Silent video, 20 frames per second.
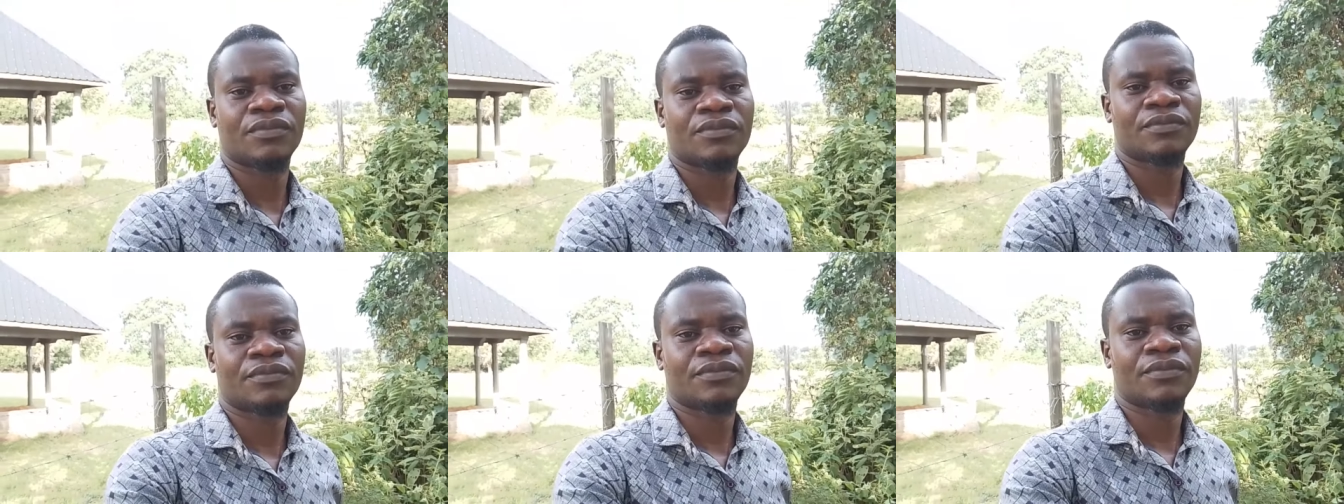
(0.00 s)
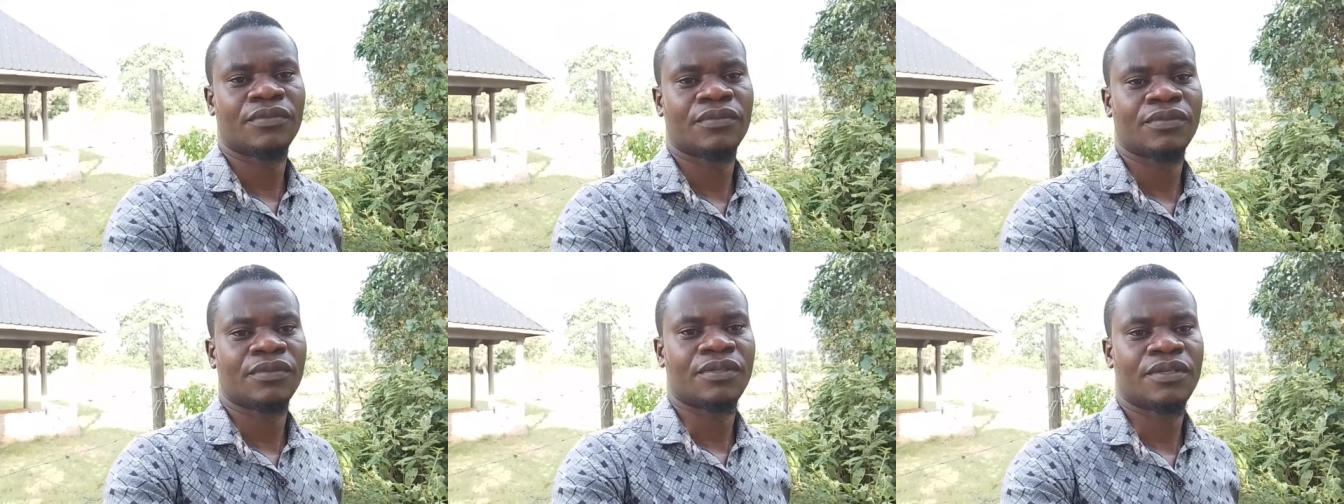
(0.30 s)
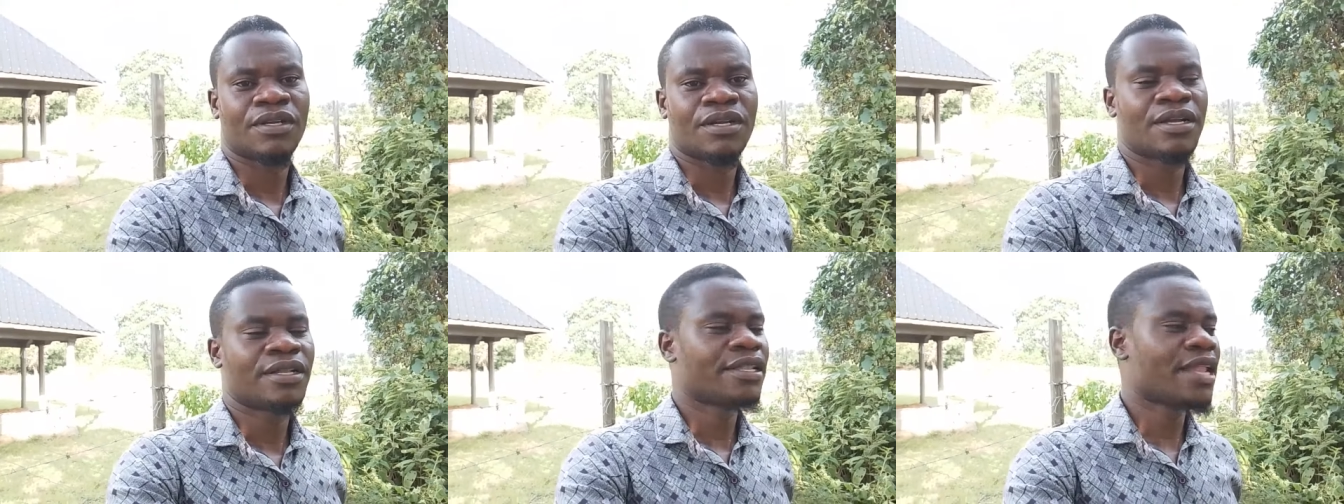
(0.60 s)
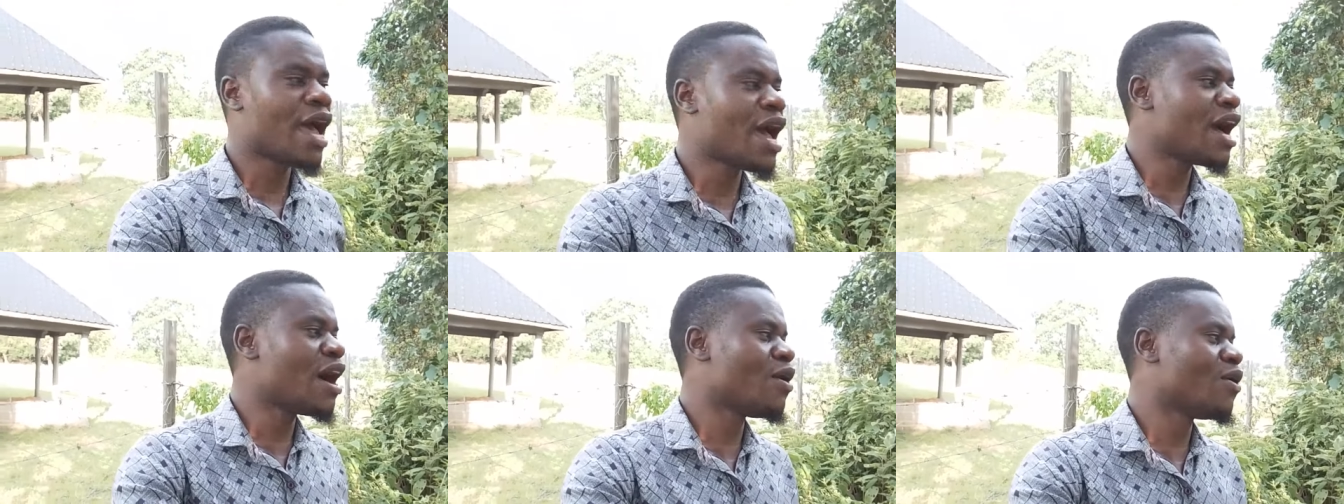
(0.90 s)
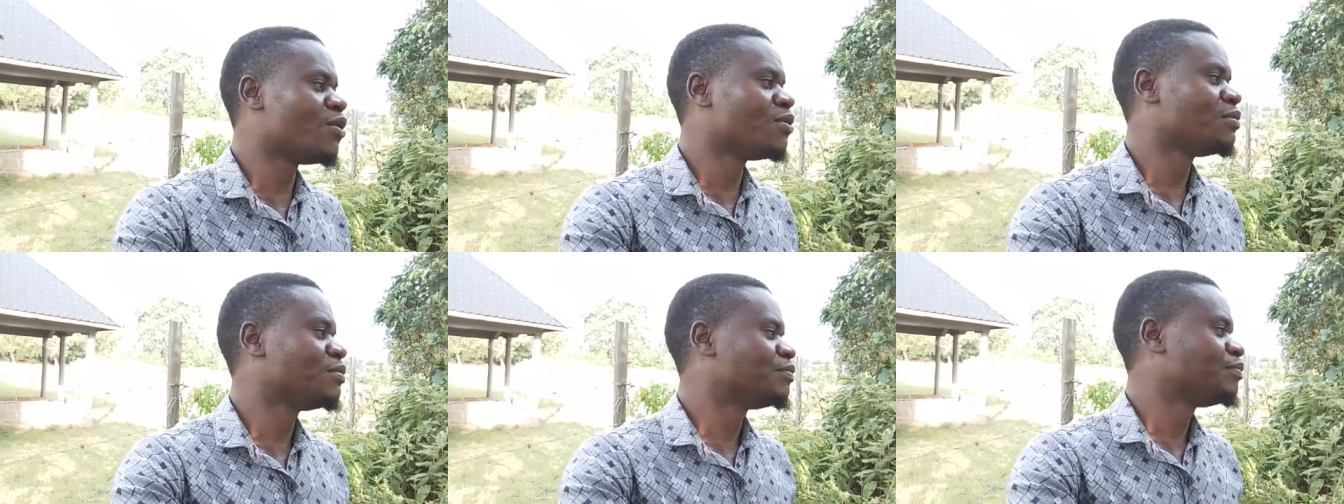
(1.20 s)
Now,
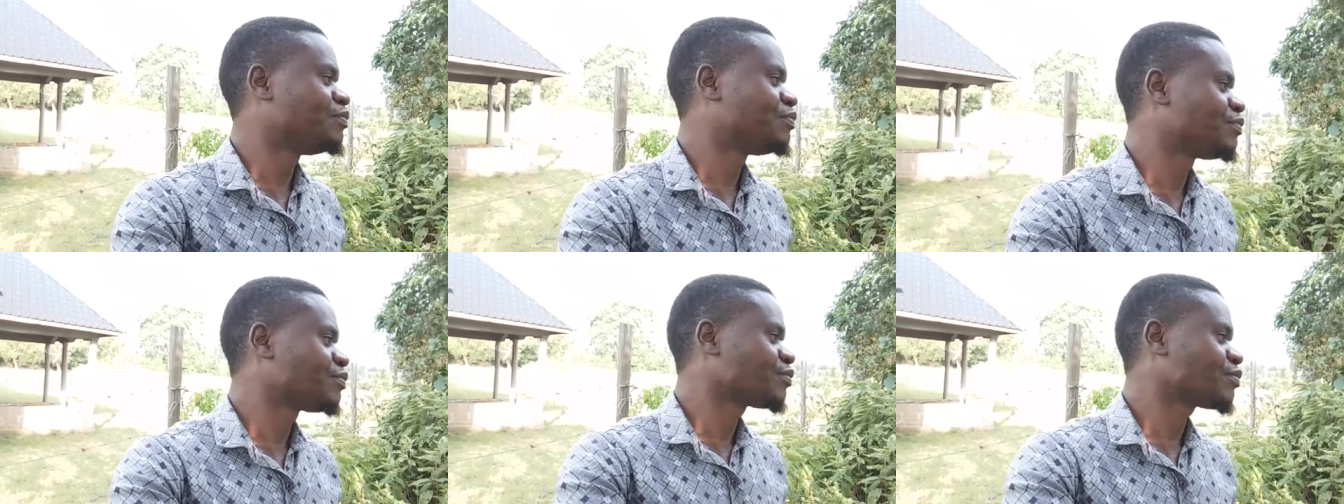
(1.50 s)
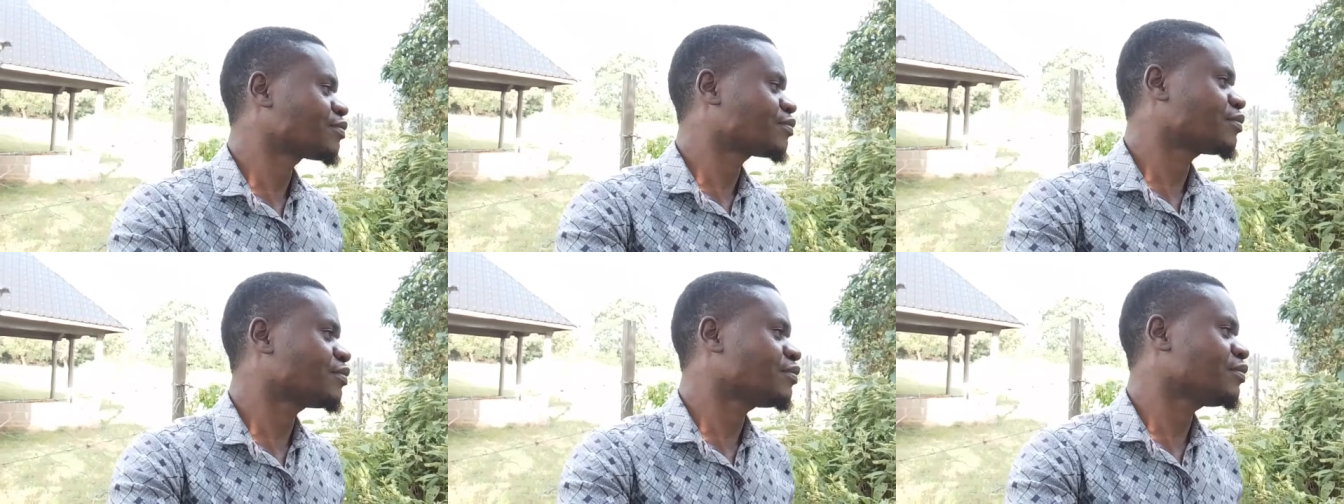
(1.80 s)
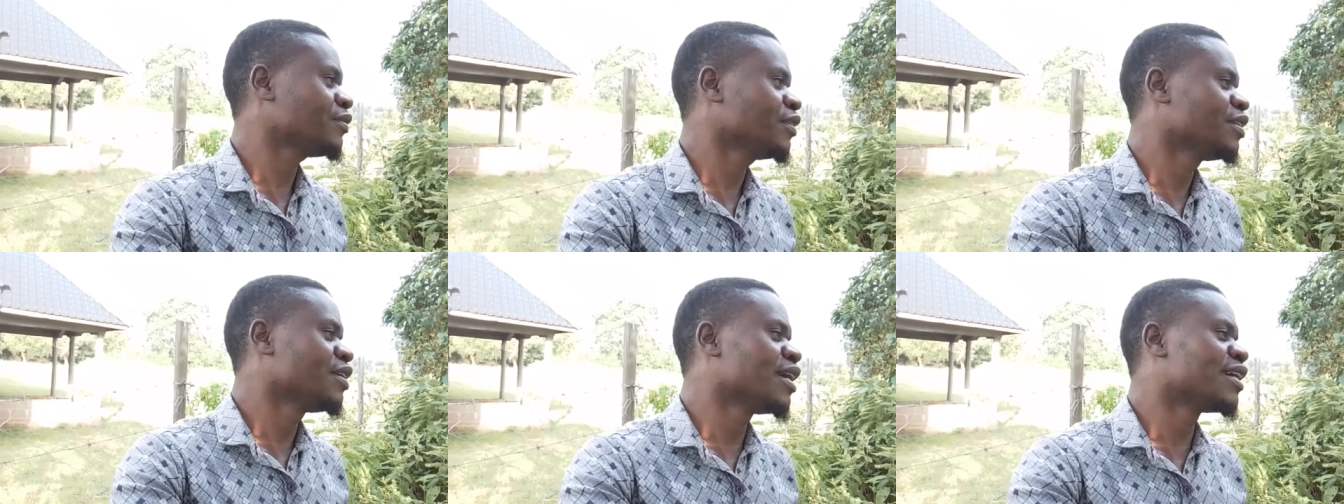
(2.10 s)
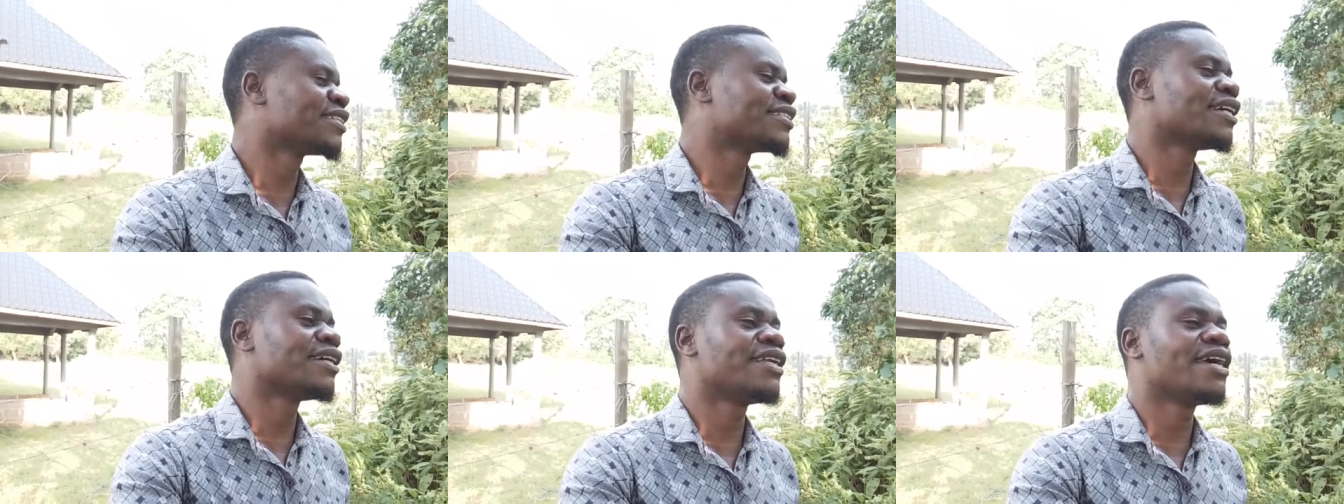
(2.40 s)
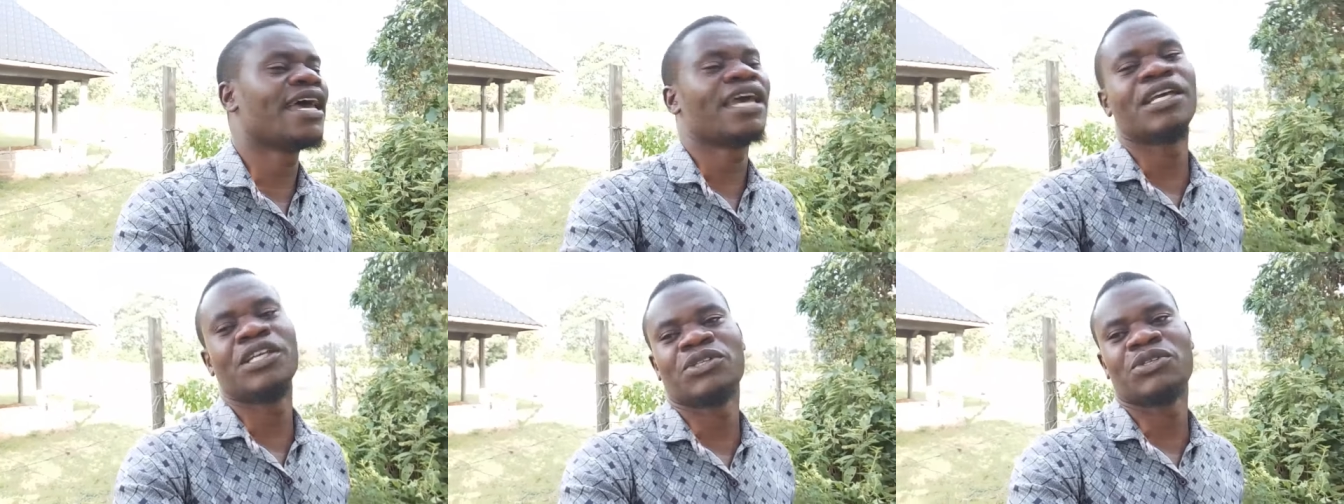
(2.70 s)
yesterday I saw he
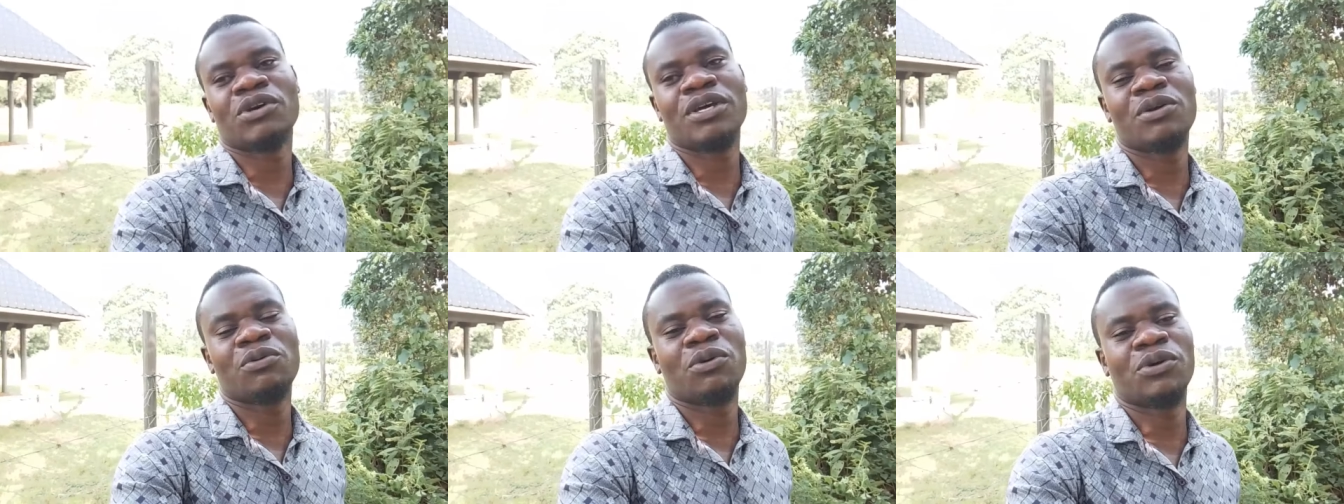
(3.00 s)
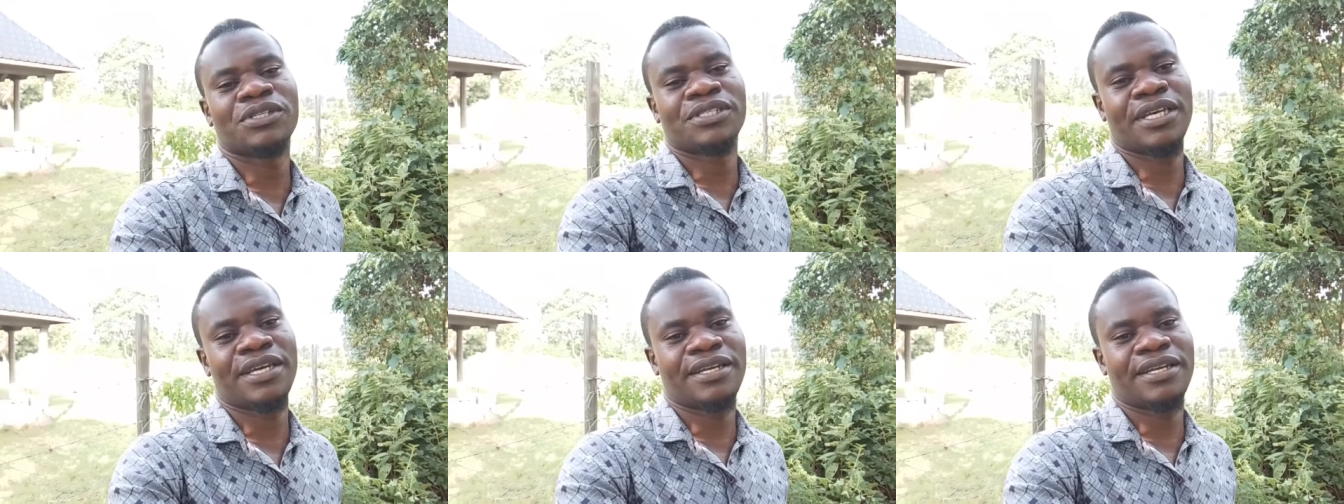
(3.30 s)
was saying that I'm, um,